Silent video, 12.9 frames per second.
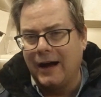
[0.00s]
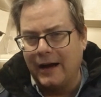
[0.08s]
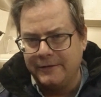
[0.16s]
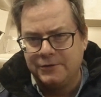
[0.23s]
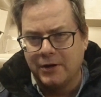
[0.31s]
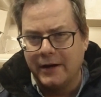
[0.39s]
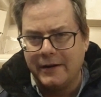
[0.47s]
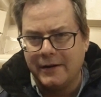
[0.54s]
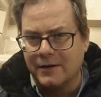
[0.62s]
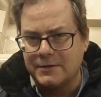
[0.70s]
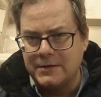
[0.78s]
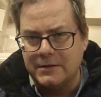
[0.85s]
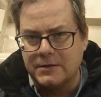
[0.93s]
I tried it
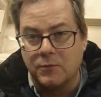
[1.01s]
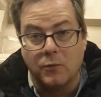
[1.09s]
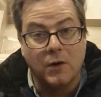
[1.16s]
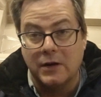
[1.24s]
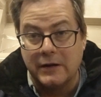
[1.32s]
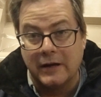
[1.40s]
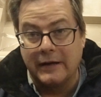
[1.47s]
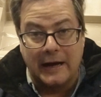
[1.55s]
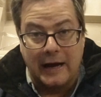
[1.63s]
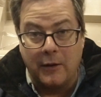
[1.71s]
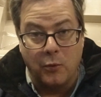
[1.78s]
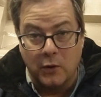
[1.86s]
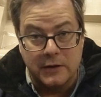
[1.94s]
on season one.
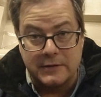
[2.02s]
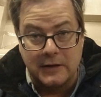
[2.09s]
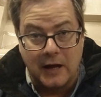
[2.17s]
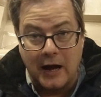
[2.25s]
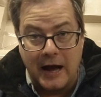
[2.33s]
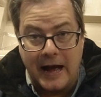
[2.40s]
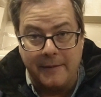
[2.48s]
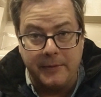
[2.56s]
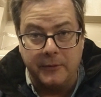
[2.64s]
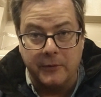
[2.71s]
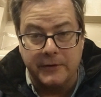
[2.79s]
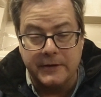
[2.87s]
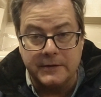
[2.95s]
I was not
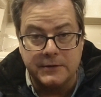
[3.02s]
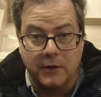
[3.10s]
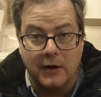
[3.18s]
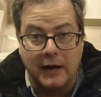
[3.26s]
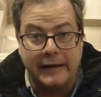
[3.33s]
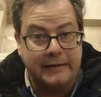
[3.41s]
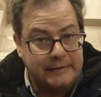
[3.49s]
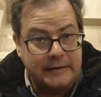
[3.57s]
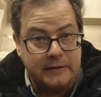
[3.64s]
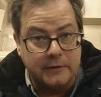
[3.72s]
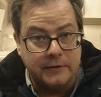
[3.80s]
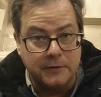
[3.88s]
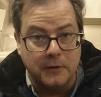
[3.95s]
happy with it, so I
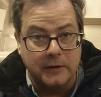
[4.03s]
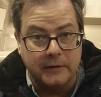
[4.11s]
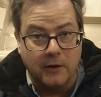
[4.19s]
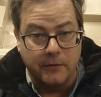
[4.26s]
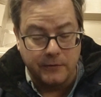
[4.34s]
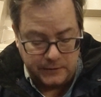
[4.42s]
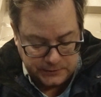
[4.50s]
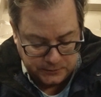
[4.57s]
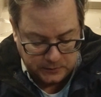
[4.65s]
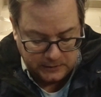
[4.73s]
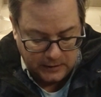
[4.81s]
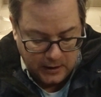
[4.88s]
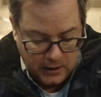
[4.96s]
didn't do it on this
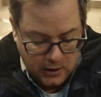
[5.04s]
one.